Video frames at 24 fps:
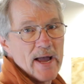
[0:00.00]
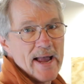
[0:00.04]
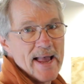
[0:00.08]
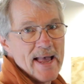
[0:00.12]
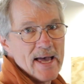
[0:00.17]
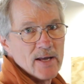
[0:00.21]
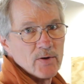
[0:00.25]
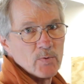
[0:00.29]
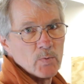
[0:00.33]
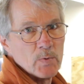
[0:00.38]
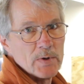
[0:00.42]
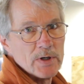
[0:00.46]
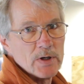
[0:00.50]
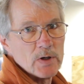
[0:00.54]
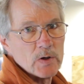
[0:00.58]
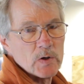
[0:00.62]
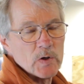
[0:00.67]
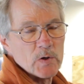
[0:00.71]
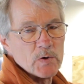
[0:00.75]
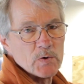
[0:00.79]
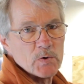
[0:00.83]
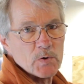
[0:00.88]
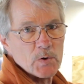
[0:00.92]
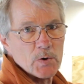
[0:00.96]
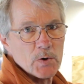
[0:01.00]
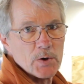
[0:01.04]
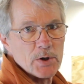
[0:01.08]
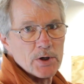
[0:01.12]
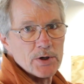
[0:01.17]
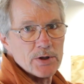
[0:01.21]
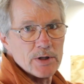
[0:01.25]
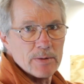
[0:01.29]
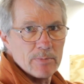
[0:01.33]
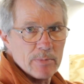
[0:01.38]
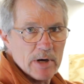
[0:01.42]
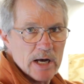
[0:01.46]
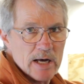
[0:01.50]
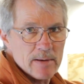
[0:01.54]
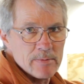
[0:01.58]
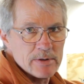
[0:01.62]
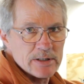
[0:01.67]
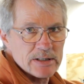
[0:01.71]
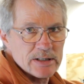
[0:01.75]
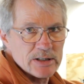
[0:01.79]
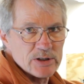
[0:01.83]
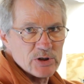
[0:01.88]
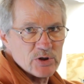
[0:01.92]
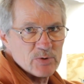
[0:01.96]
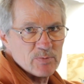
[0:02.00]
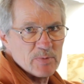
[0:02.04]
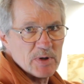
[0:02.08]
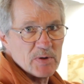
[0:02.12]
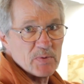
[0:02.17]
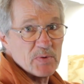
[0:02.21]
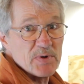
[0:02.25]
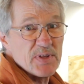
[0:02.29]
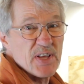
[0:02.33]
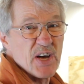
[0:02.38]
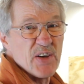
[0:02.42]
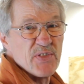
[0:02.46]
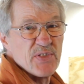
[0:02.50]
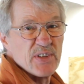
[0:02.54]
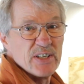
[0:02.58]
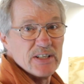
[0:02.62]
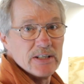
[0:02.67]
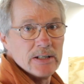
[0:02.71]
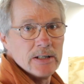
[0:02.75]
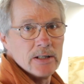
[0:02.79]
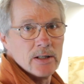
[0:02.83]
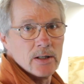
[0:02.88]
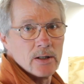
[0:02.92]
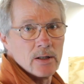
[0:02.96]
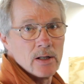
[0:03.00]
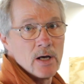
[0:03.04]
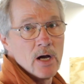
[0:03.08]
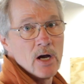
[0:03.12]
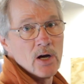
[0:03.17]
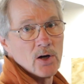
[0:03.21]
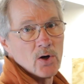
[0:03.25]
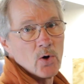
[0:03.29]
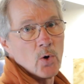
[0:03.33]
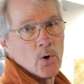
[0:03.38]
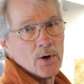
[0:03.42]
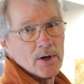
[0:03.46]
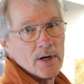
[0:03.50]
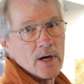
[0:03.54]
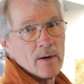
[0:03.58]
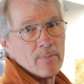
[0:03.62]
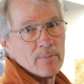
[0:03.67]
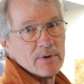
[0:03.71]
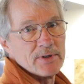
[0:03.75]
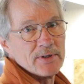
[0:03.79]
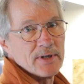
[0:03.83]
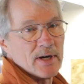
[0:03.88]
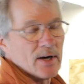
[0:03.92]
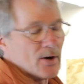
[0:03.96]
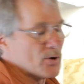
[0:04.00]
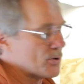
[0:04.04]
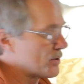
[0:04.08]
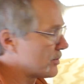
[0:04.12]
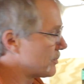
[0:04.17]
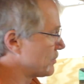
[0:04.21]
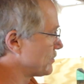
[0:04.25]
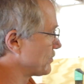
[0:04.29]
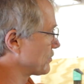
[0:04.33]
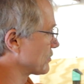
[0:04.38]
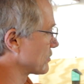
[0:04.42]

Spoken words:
the hand wheel can turn and the bobbin can spin without the needle going up and down.